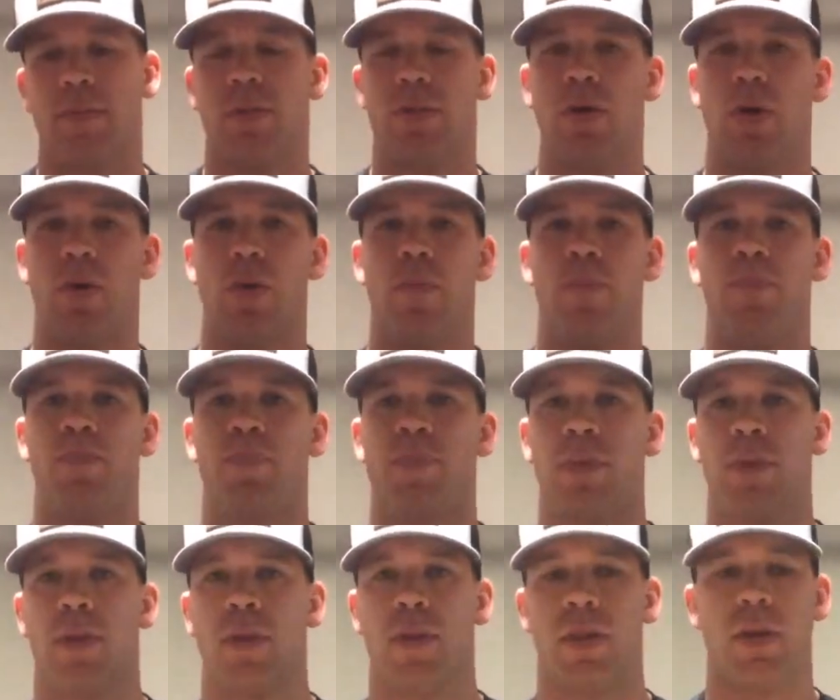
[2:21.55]
So
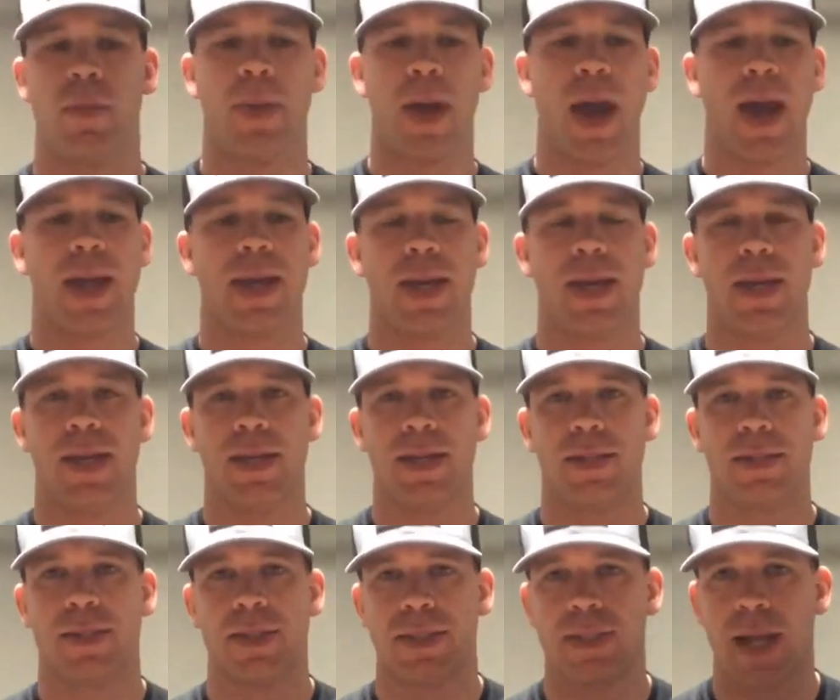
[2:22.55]
the pack
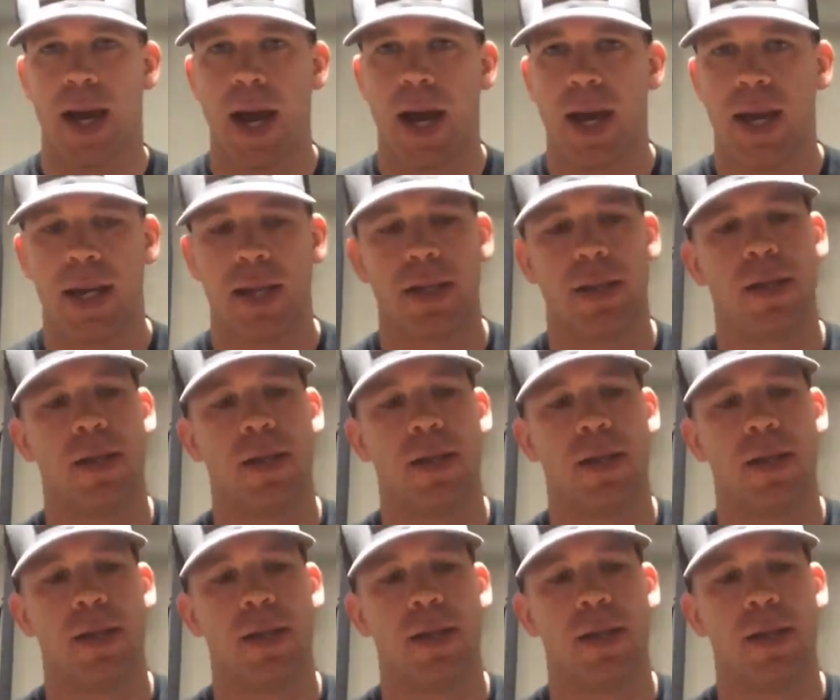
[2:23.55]
is designed